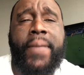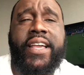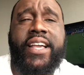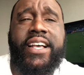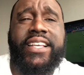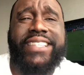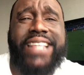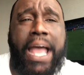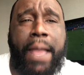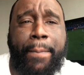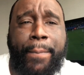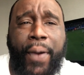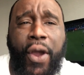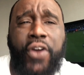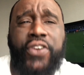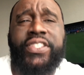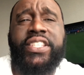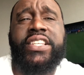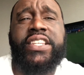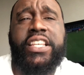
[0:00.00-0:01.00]
because that
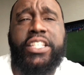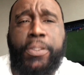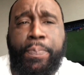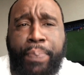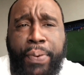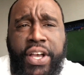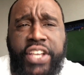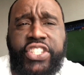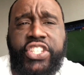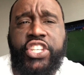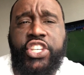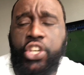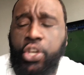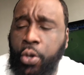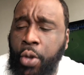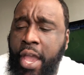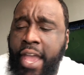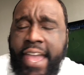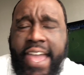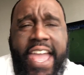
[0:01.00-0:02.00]
person is pushing
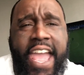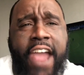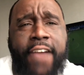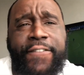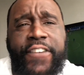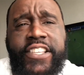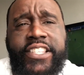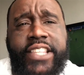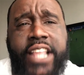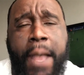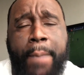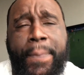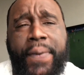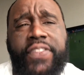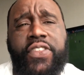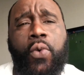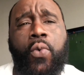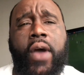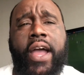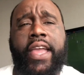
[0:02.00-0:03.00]
you every step
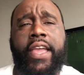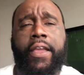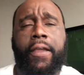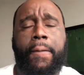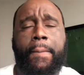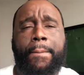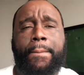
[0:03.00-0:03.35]
of the way.